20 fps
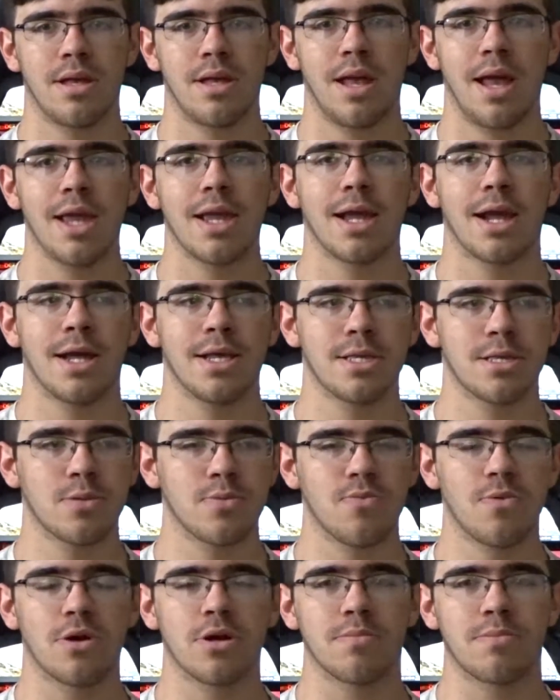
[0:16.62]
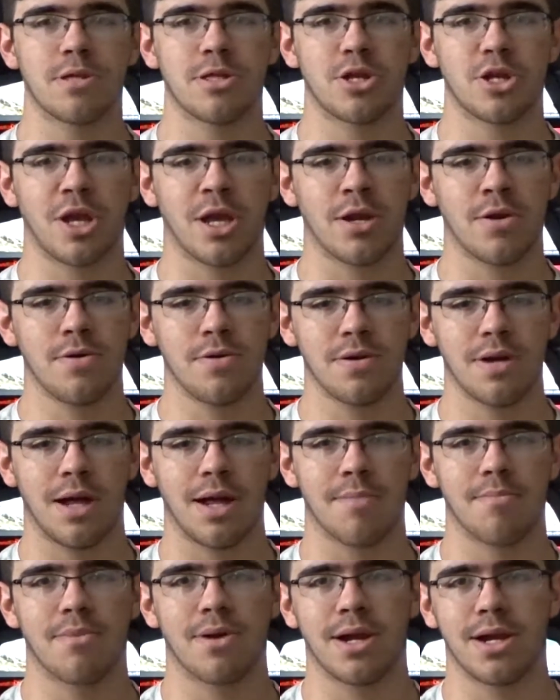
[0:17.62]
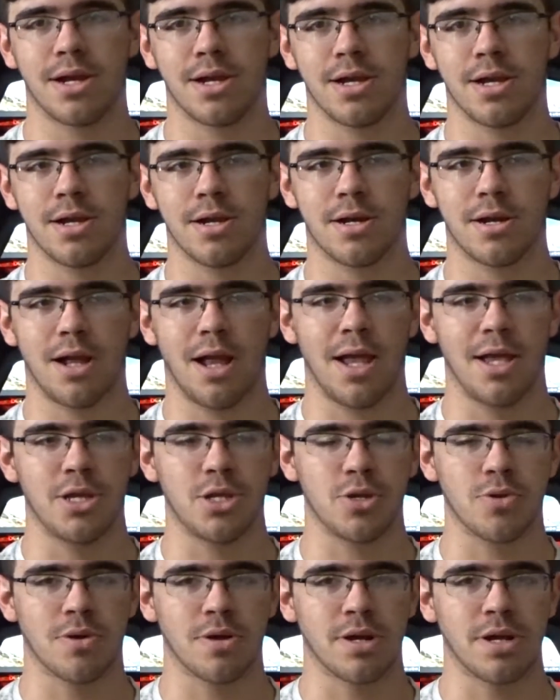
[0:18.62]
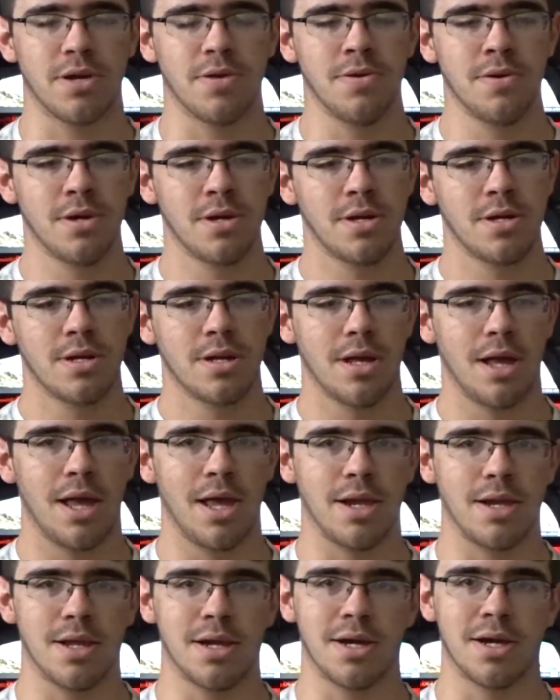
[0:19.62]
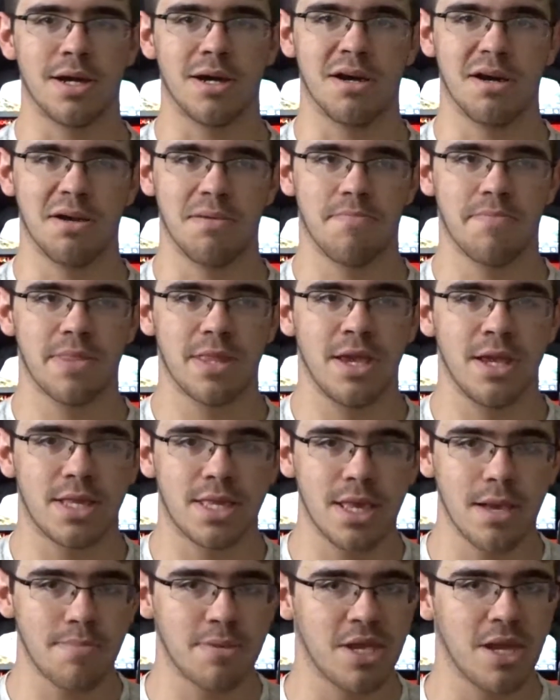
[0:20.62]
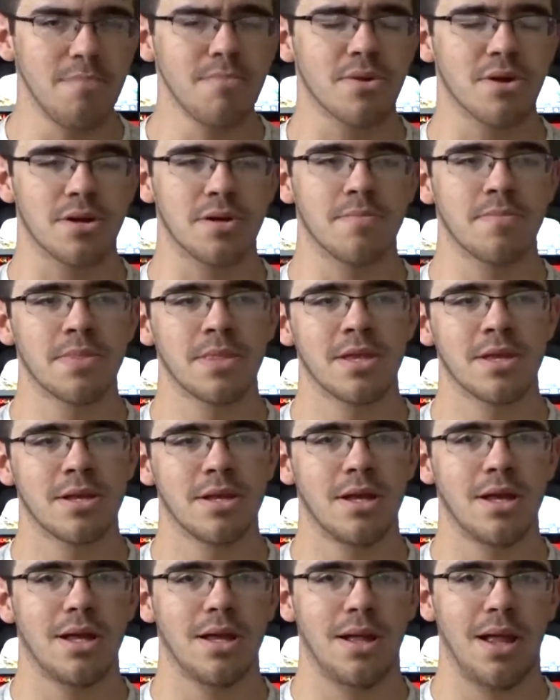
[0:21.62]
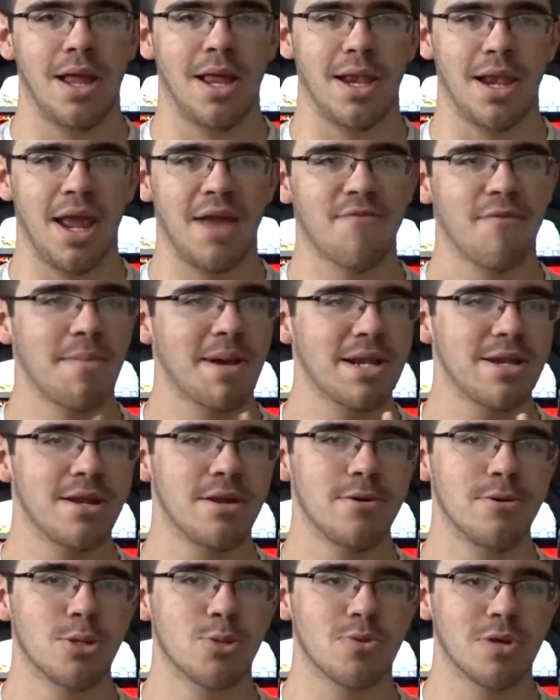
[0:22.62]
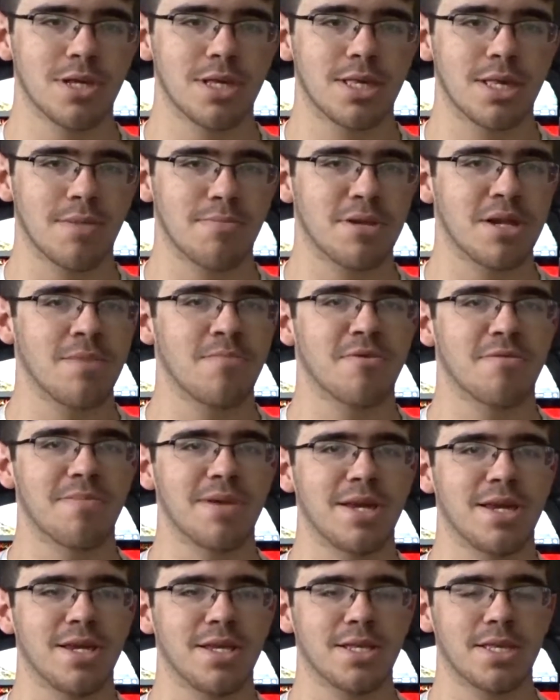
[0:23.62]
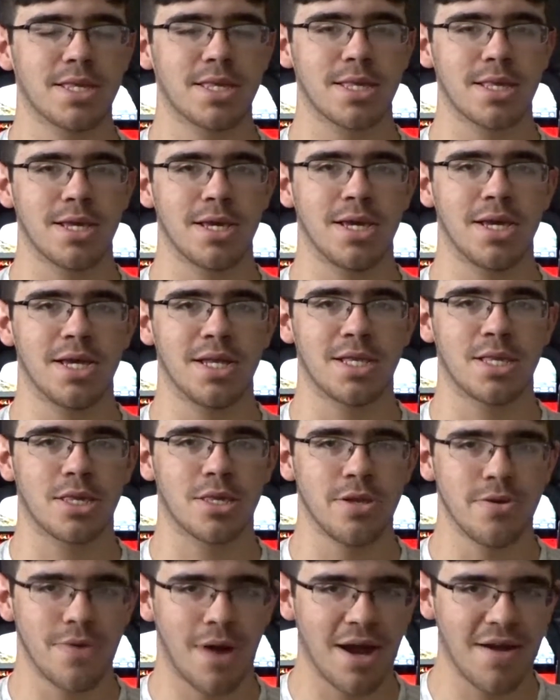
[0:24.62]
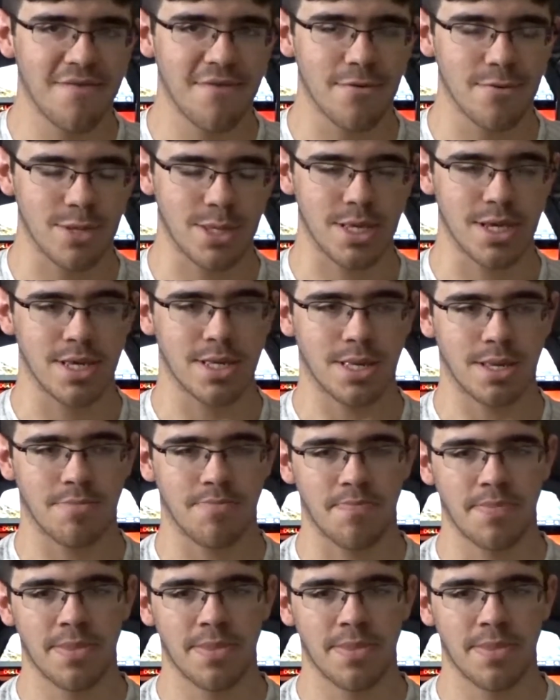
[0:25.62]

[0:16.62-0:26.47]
Hey guys, welcome to the channel. I'm Brandon here, as you all know. And it's September, and everybody knows what September means. It's new iPhone season.